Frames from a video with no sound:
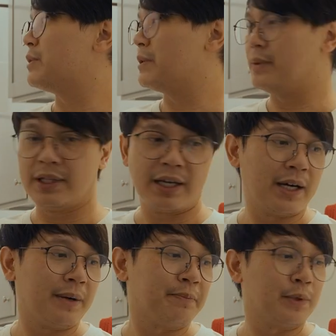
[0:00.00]
we
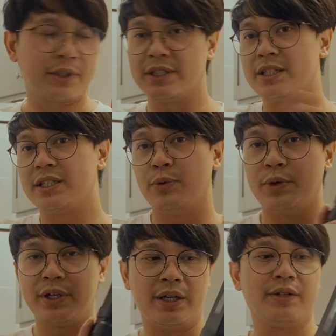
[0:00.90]
will put this
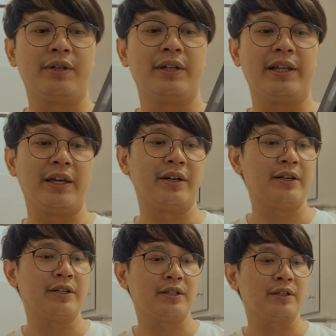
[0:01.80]
C100 later